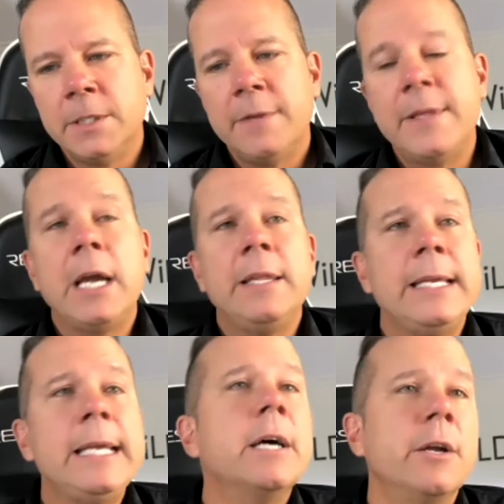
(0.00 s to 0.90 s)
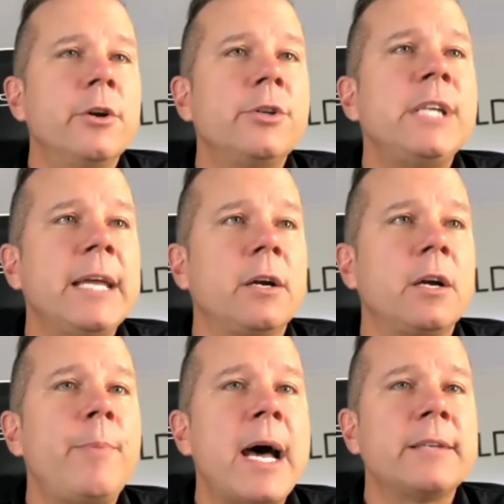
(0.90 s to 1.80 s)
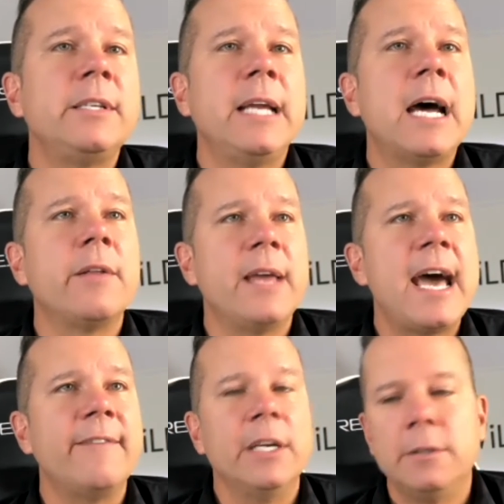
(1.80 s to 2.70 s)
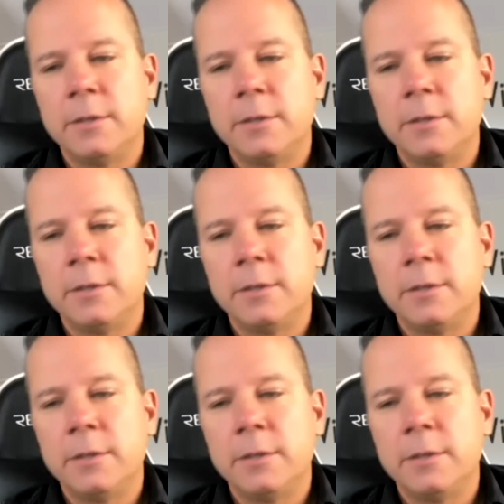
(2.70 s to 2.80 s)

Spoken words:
And they need to understand their capacity and how they have it.